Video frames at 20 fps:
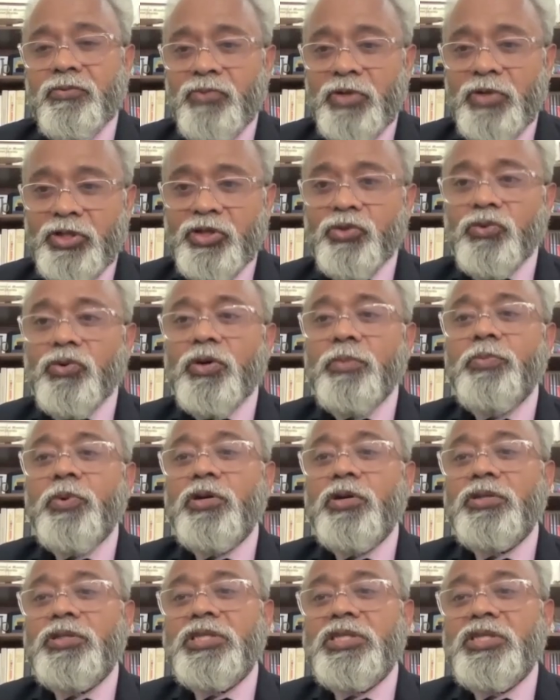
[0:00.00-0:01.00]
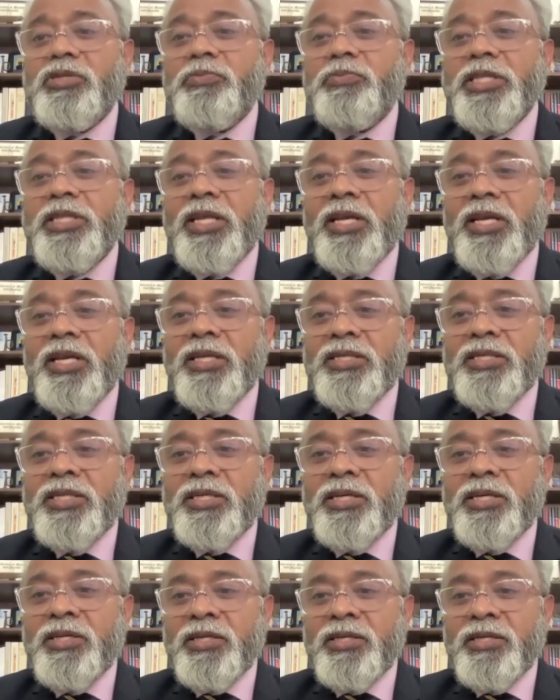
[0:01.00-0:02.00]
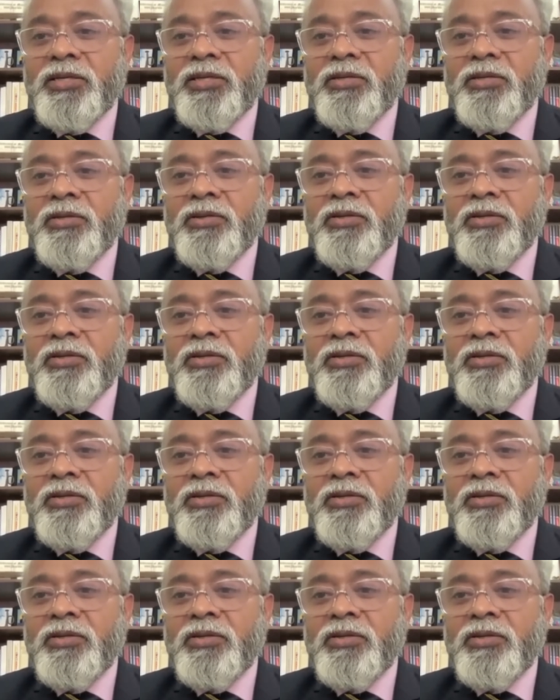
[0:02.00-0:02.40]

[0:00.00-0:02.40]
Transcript: with due apologies, be Delhi centric?